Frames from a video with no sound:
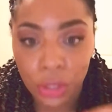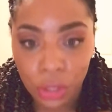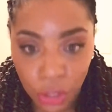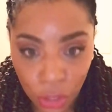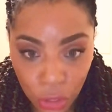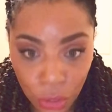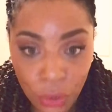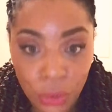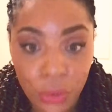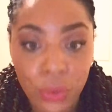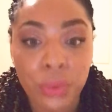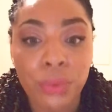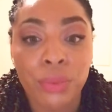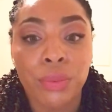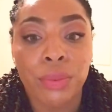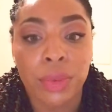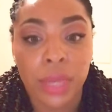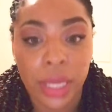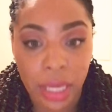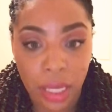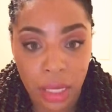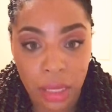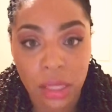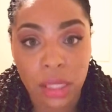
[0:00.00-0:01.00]
You
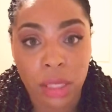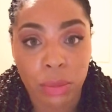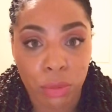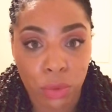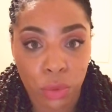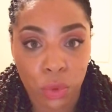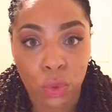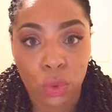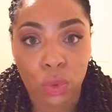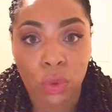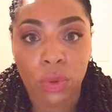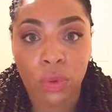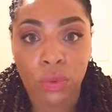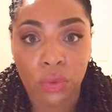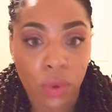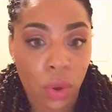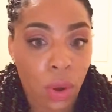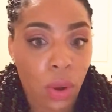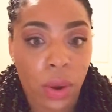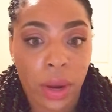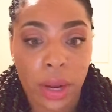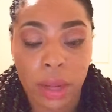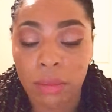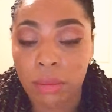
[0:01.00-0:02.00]
need to move
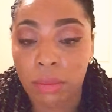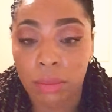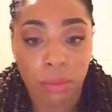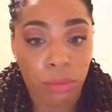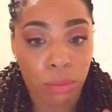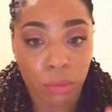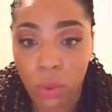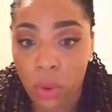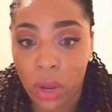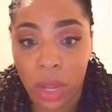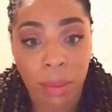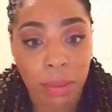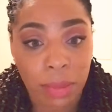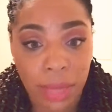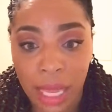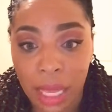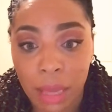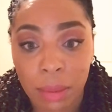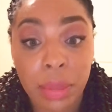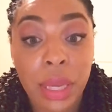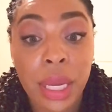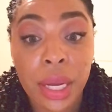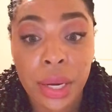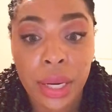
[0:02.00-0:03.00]
forward, point
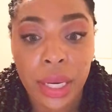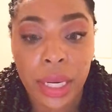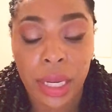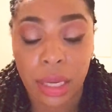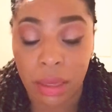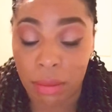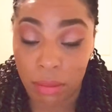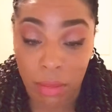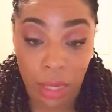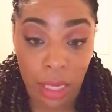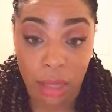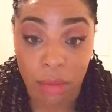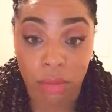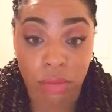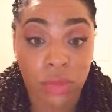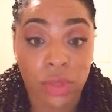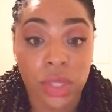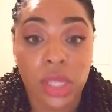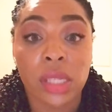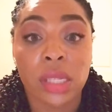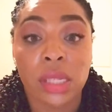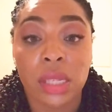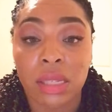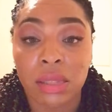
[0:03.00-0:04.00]
blank, period, and
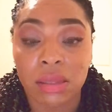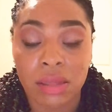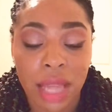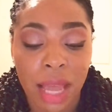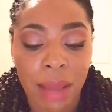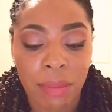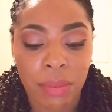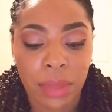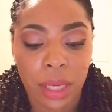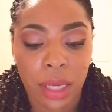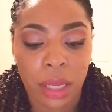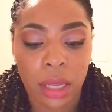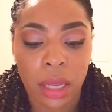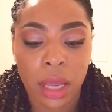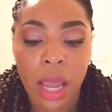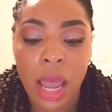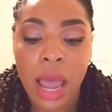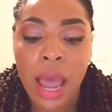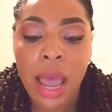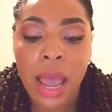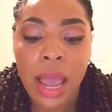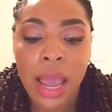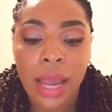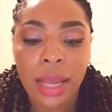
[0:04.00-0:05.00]
just accept it.
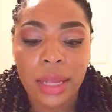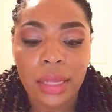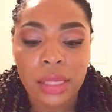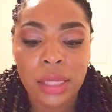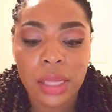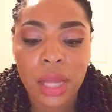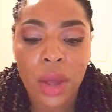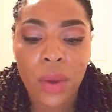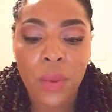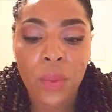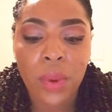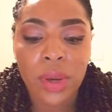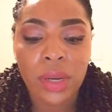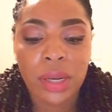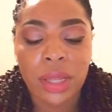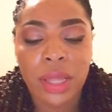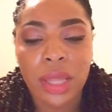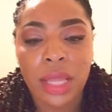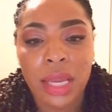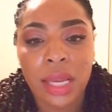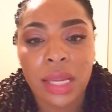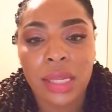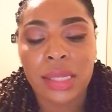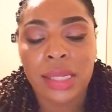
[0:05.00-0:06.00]
And so one of the
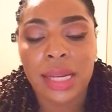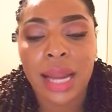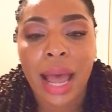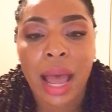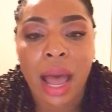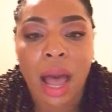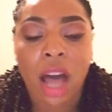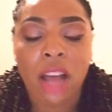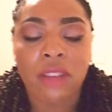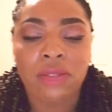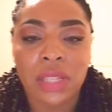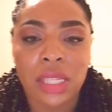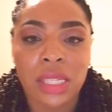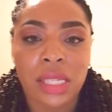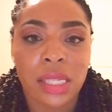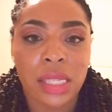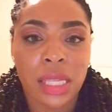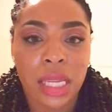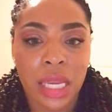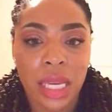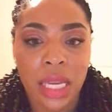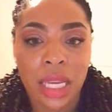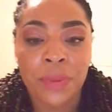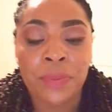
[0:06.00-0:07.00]
things that I often
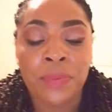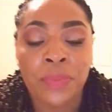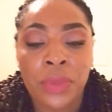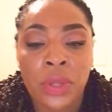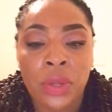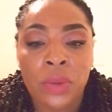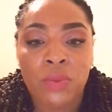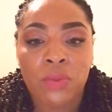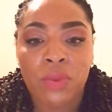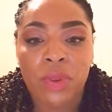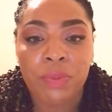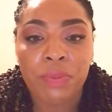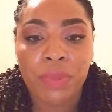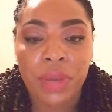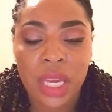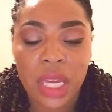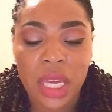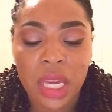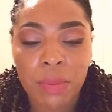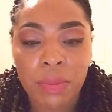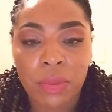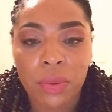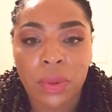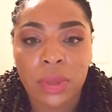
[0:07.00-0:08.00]
see with
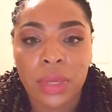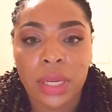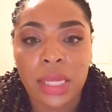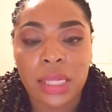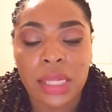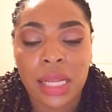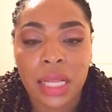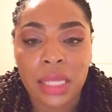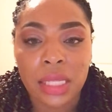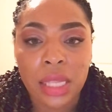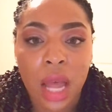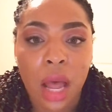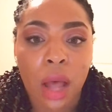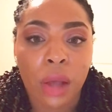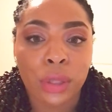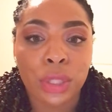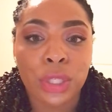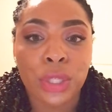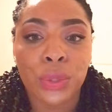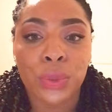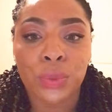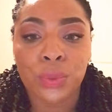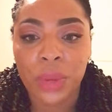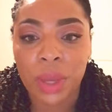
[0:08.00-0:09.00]
people, and as I talk
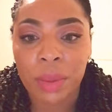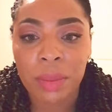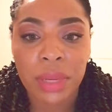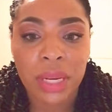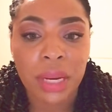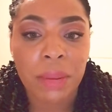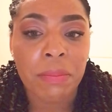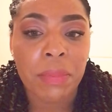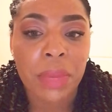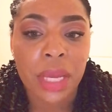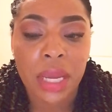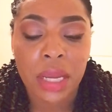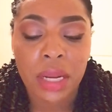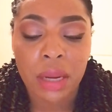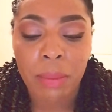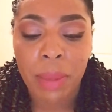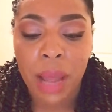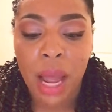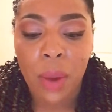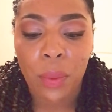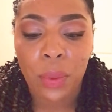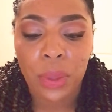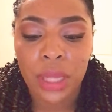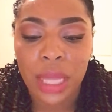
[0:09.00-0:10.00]
to women and men
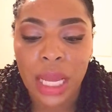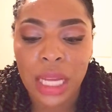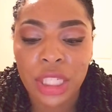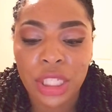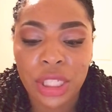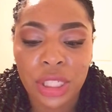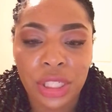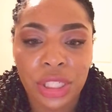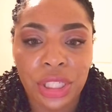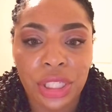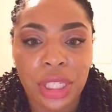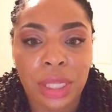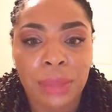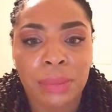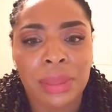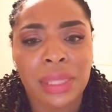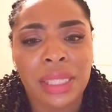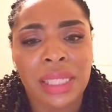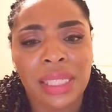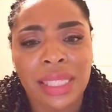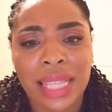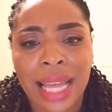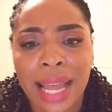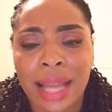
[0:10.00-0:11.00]
about relationships,
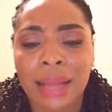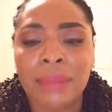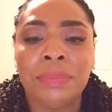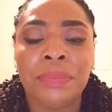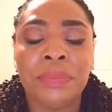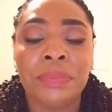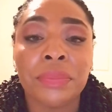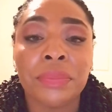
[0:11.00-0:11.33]
is that